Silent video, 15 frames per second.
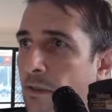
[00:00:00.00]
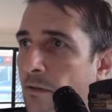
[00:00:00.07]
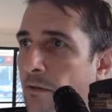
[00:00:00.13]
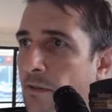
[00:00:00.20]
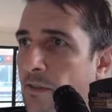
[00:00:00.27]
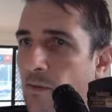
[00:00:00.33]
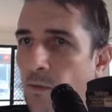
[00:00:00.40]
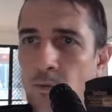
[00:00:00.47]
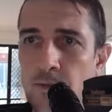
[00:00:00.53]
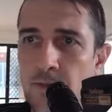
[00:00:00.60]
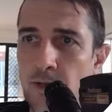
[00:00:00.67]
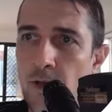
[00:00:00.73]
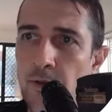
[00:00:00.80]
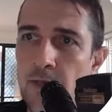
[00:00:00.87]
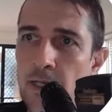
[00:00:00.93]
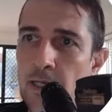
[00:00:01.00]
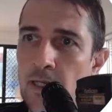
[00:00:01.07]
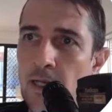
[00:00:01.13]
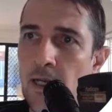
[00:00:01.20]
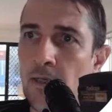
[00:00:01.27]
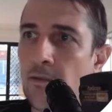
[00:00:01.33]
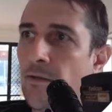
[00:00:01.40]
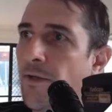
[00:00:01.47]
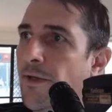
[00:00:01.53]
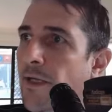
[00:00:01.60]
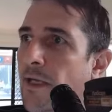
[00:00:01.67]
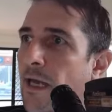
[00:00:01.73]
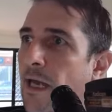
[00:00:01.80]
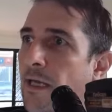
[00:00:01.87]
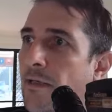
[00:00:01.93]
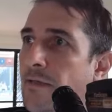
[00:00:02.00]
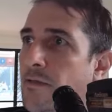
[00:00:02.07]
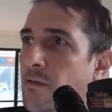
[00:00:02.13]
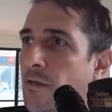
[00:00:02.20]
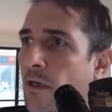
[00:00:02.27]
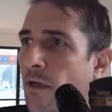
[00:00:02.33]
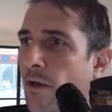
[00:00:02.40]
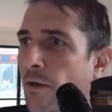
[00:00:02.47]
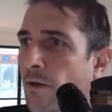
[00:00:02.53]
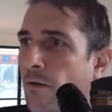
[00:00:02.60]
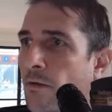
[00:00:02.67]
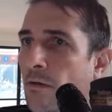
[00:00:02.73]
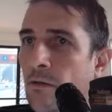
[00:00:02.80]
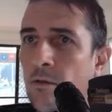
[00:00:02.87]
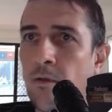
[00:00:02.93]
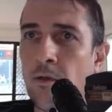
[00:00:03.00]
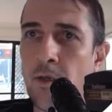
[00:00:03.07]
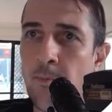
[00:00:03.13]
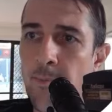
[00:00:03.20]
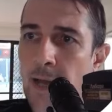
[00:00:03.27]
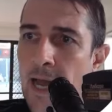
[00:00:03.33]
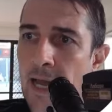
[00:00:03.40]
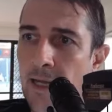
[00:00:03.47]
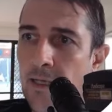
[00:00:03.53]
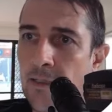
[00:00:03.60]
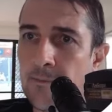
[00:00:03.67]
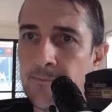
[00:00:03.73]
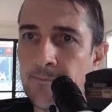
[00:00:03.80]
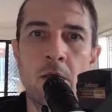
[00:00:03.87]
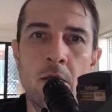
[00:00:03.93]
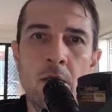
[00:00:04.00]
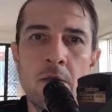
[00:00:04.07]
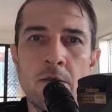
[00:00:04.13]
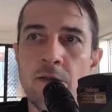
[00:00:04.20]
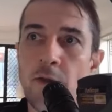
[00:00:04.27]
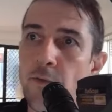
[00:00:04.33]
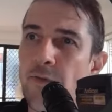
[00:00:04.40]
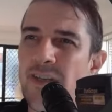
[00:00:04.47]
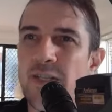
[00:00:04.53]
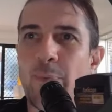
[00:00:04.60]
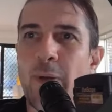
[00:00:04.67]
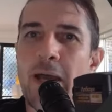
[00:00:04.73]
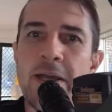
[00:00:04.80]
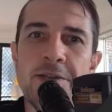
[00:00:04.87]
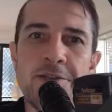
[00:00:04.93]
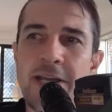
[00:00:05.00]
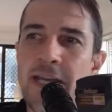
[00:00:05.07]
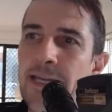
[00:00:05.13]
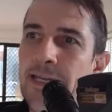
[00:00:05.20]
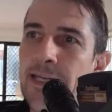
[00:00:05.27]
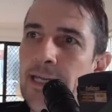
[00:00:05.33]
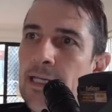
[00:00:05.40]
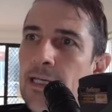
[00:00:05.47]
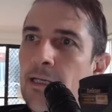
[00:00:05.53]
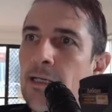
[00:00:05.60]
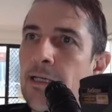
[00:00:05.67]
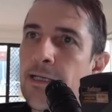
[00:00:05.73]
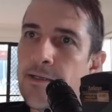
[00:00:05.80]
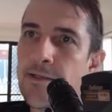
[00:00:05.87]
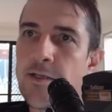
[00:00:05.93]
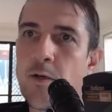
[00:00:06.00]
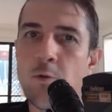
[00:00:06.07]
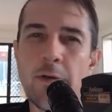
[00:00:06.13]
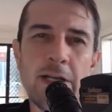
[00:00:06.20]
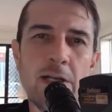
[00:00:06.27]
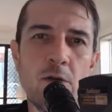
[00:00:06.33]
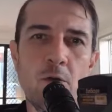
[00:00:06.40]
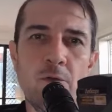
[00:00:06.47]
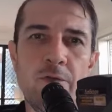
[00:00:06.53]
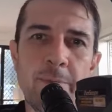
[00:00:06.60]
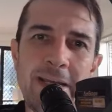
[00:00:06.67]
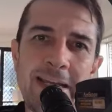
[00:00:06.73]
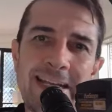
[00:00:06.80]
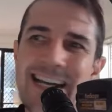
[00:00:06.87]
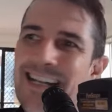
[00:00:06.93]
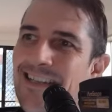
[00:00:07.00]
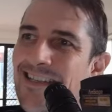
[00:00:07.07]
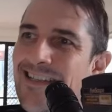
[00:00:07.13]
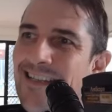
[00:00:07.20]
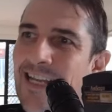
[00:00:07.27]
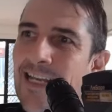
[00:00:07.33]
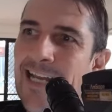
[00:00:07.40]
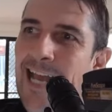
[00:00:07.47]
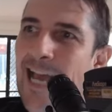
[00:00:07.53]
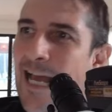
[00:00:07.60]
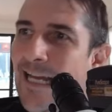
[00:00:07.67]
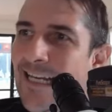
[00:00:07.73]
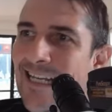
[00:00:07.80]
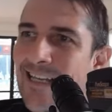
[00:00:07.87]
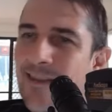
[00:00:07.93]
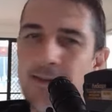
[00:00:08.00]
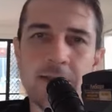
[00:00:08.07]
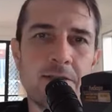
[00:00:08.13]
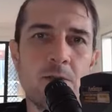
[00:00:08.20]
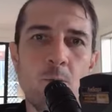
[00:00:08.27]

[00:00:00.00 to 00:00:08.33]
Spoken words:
is also here. Okay, so on the back. So this page here is critical for me to understand how to get this to